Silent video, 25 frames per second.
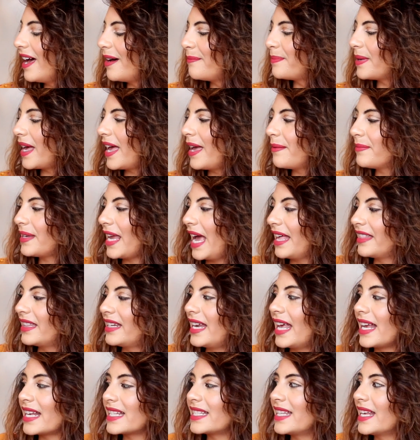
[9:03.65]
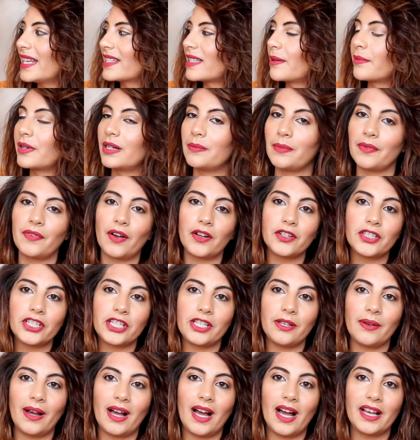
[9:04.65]
But um, yeah, the next things I'm going to move on
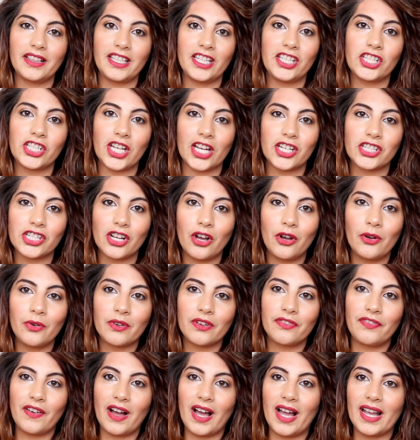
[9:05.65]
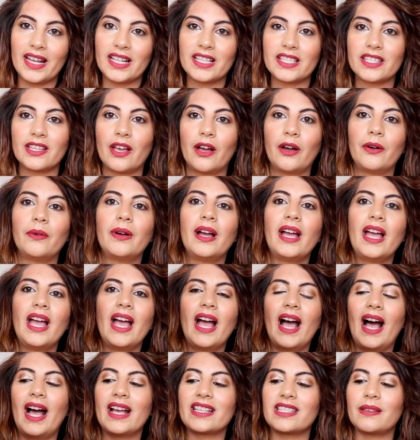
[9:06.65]
to are the Cheshire Oak finds. So,
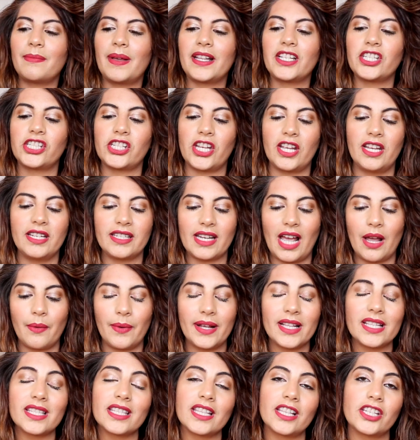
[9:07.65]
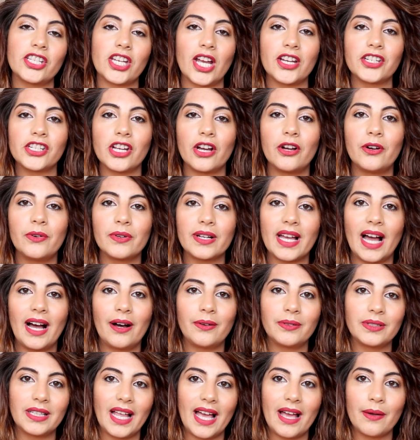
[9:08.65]
as I mentioned, I went to the Cheshire Oak
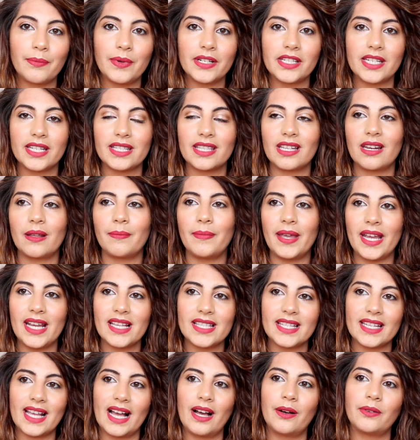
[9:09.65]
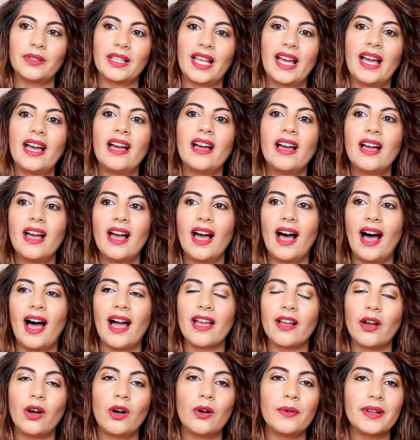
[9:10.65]
outlet, which is an amazing outlet.
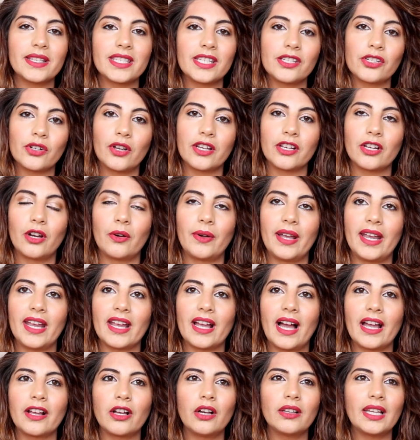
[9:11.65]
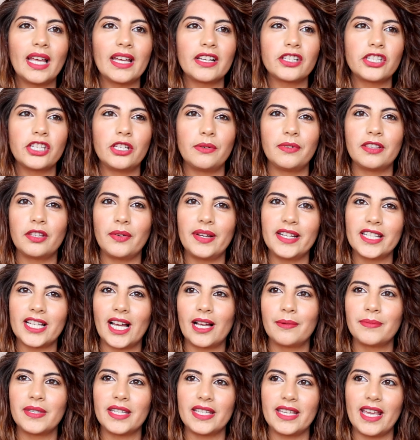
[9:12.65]
I always enjoy going. I go like two or three
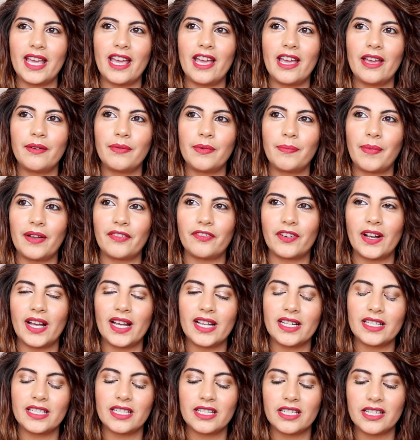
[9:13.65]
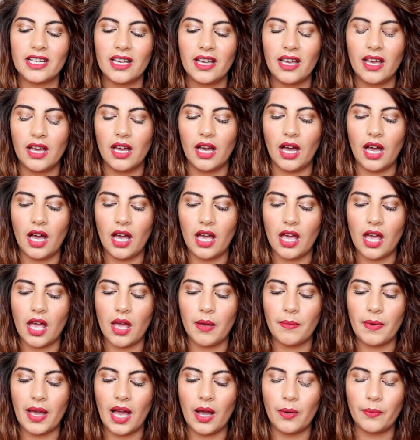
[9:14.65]
times a year with my friend,
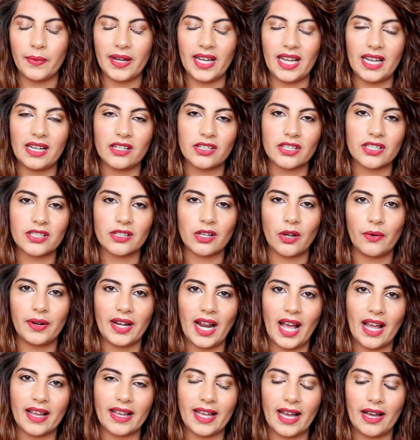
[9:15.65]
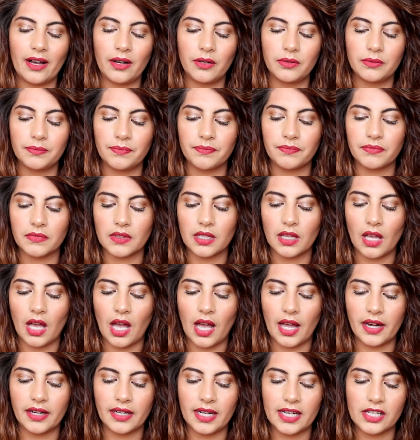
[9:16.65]
um, and we just go and hang out,
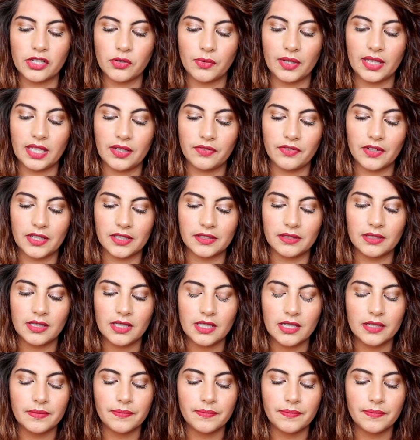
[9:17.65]
and it's really fun.